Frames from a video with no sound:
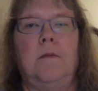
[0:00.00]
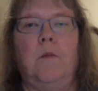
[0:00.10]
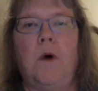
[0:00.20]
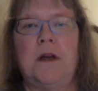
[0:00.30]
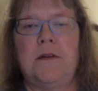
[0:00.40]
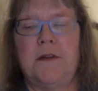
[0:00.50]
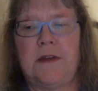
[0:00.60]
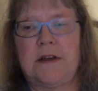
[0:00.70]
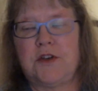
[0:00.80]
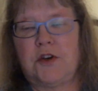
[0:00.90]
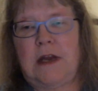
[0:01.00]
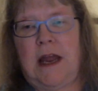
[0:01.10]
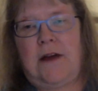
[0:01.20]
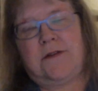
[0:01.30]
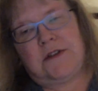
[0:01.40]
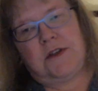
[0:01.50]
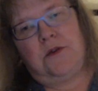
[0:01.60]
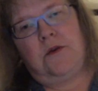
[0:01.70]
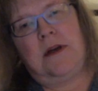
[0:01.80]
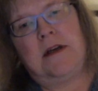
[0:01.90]
one of the things you're going to have to
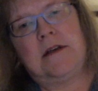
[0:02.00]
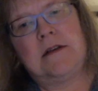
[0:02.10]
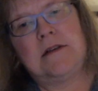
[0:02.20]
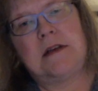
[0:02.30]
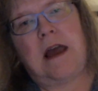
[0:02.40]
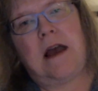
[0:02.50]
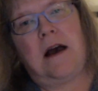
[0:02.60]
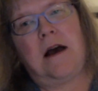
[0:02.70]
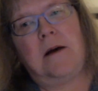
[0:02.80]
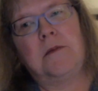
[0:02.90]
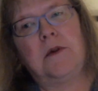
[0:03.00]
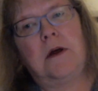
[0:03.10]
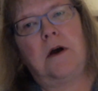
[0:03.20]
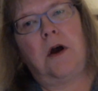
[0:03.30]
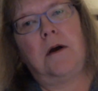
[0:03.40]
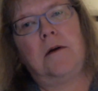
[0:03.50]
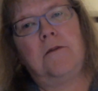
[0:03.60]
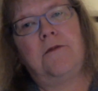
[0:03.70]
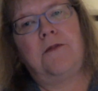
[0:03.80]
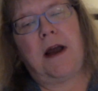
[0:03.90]
do is
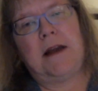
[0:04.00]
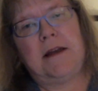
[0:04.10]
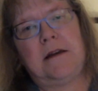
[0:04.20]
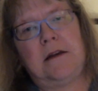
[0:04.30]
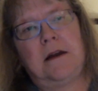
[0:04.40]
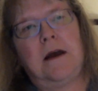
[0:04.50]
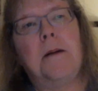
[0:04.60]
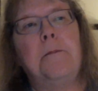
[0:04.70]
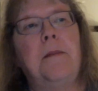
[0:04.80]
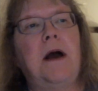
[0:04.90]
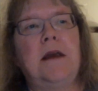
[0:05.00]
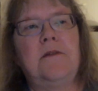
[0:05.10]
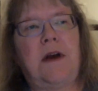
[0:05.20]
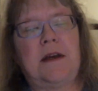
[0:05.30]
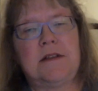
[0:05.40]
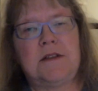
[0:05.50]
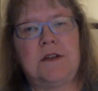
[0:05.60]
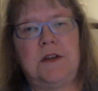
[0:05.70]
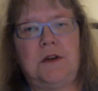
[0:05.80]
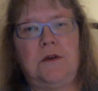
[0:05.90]
find it. My advice to
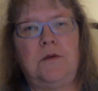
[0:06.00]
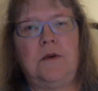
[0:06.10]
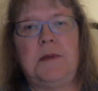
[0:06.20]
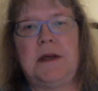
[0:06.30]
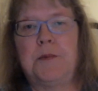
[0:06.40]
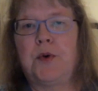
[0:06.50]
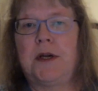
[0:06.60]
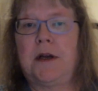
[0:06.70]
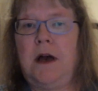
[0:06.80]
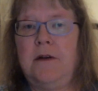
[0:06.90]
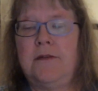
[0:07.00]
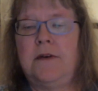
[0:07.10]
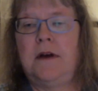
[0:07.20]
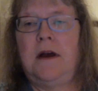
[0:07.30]
you would be to print it off.